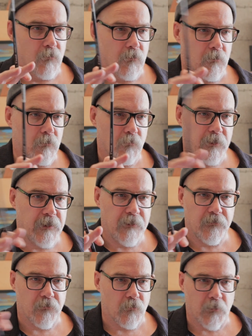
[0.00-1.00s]
or
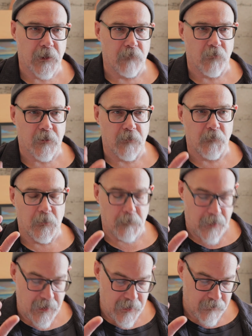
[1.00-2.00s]
weeds or whatever can be
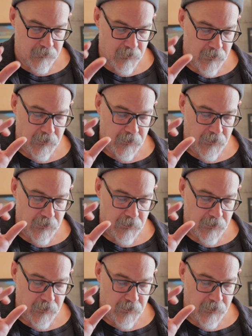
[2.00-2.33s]
made